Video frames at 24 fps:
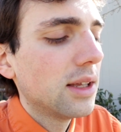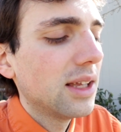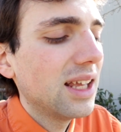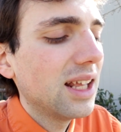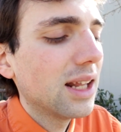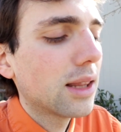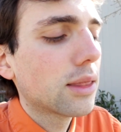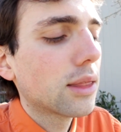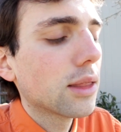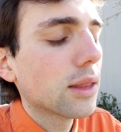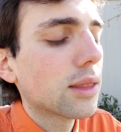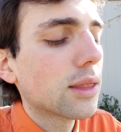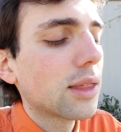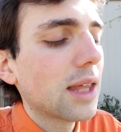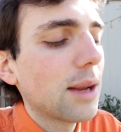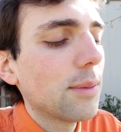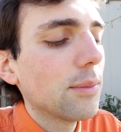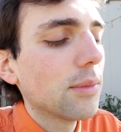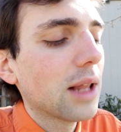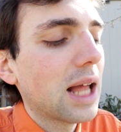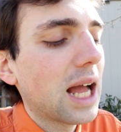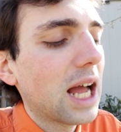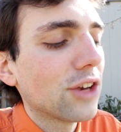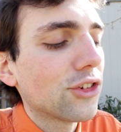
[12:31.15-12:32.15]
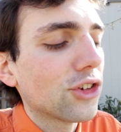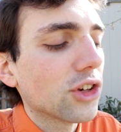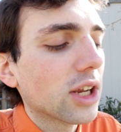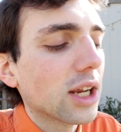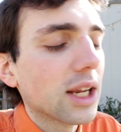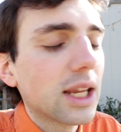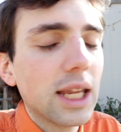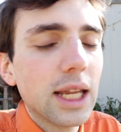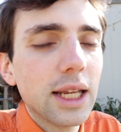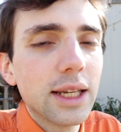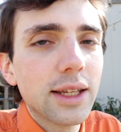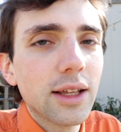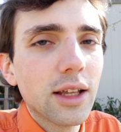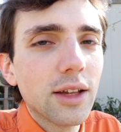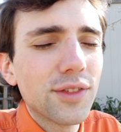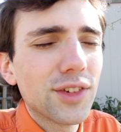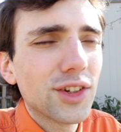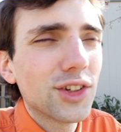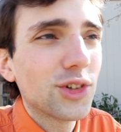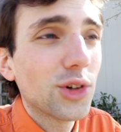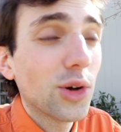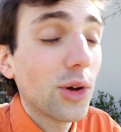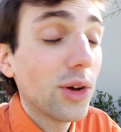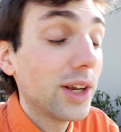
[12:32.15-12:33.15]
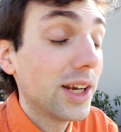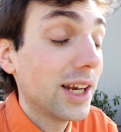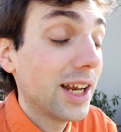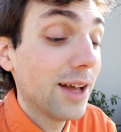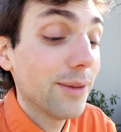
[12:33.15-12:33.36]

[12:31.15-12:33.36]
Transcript: it's the same logic. I can't tell if you're trolling.